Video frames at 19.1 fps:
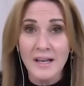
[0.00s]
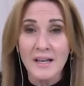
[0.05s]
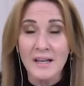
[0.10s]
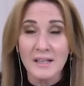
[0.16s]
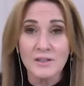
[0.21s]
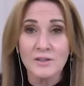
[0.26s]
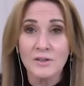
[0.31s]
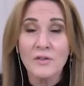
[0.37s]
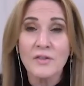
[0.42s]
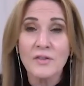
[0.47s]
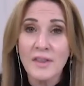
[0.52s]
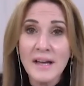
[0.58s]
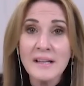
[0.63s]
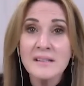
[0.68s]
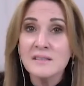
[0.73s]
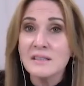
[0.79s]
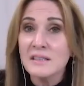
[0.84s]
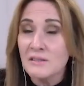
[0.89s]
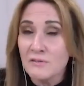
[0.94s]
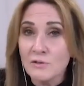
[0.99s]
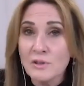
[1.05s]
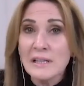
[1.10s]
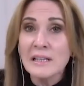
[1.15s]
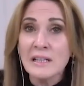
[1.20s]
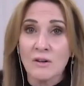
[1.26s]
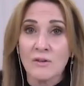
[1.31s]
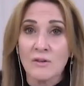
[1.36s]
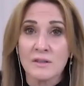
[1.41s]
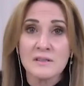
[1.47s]
You know, and that's it
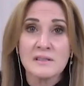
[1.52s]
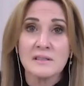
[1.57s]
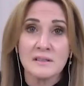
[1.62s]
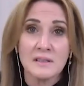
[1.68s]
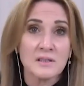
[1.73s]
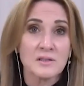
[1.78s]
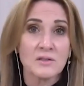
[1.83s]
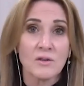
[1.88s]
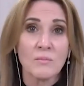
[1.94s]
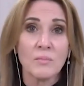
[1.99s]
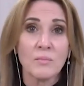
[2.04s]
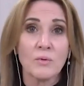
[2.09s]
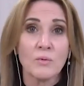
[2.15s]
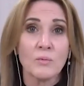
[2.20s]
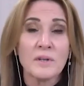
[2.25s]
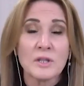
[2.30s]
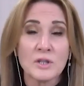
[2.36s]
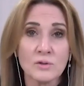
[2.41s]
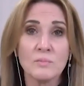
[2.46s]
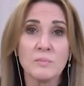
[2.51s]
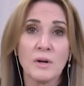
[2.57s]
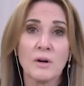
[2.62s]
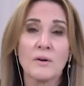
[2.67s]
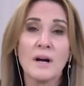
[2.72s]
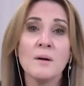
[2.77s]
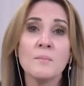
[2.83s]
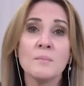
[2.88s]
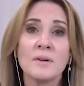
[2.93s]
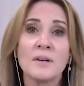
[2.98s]
really, honestly, an example. We do blow
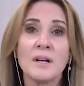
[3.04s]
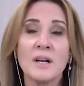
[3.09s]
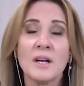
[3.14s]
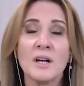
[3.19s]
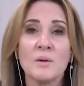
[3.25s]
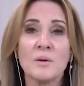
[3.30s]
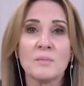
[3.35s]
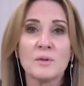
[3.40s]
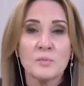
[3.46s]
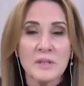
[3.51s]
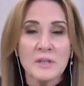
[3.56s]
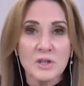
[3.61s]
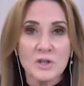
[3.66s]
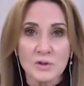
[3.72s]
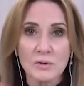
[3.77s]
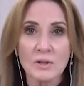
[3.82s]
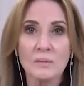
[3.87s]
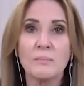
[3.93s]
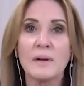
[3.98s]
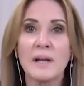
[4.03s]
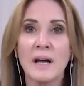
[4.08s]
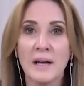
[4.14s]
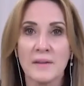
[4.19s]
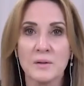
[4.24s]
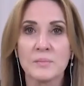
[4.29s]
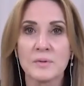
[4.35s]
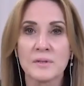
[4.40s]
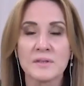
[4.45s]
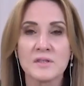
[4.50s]
up, but we do apply the
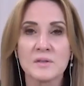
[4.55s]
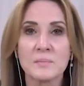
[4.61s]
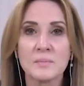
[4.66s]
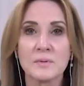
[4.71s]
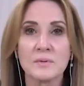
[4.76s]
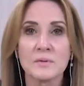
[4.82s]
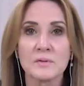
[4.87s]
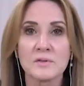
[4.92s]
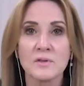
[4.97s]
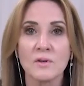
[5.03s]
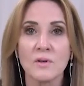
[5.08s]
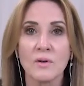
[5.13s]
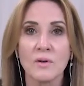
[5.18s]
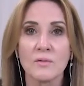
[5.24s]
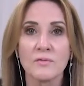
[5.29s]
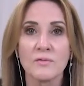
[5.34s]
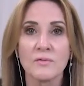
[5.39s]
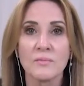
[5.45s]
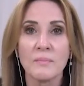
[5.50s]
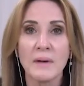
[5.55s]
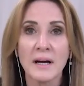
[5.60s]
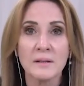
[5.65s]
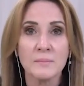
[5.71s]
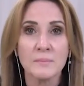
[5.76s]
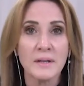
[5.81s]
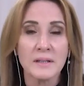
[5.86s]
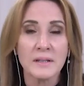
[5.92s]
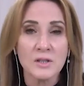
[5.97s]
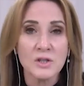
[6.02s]
principles of mind
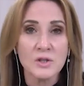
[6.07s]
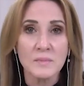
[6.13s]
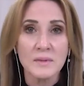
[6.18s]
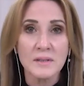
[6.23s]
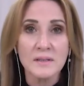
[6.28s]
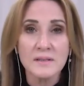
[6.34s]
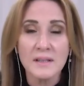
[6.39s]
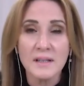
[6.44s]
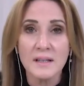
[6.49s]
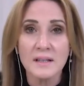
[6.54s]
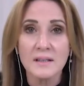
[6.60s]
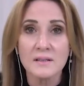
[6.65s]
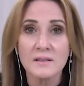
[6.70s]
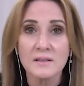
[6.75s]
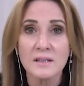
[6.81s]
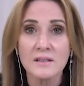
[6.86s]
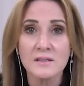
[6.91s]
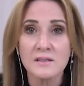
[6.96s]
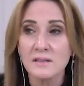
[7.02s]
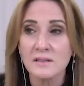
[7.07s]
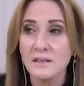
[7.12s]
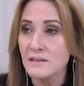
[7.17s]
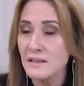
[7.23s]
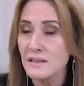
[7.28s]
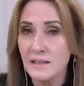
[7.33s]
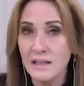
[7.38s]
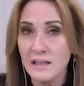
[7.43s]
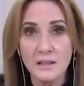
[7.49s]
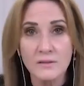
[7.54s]
management. And it's, it's
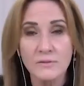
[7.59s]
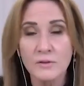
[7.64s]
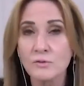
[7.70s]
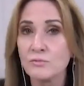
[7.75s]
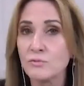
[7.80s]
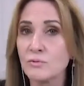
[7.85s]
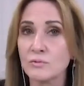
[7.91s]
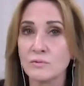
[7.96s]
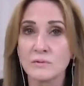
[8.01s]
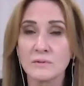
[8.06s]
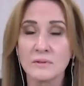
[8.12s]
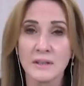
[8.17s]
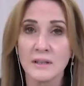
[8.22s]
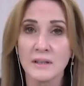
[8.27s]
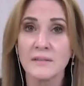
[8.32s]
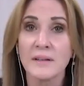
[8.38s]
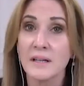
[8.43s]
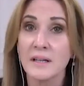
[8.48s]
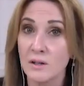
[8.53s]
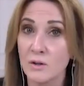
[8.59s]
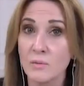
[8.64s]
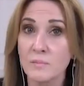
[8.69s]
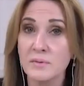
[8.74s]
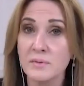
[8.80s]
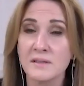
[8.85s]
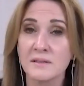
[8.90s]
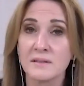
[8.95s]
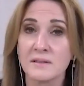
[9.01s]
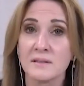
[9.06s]
like kind of a rule, and that
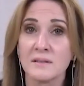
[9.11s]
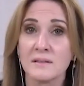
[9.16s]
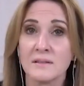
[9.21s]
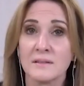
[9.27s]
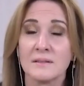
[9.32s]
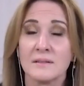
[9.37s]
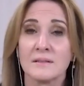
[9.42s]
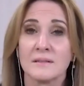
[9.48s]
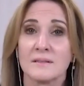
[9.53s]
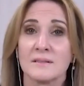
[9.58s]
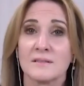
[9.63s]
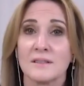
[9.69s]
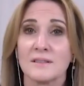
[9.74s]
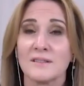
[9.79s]
helps. So